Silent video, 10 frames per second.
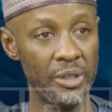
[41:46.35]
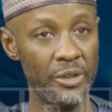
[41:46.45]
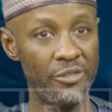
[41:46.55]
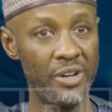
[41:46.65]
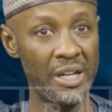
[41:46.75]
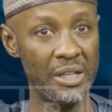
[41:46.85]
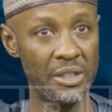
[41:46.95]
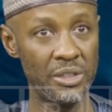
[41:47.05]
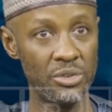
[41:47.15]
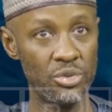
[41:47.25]
The fact
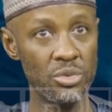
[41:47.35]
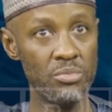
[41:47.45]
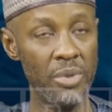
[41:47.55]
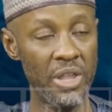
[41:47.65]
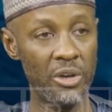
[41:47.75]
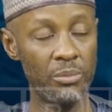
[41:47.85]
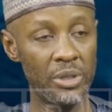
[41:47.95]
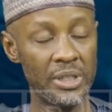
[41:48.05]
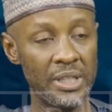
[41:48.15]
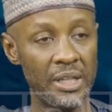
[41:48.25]
that the two major
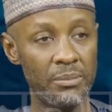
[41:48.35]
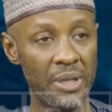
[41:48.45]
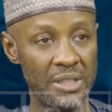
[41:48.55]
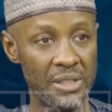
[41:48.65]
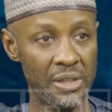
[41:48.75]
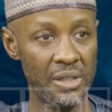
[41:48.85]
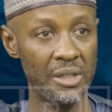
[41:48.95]
political parties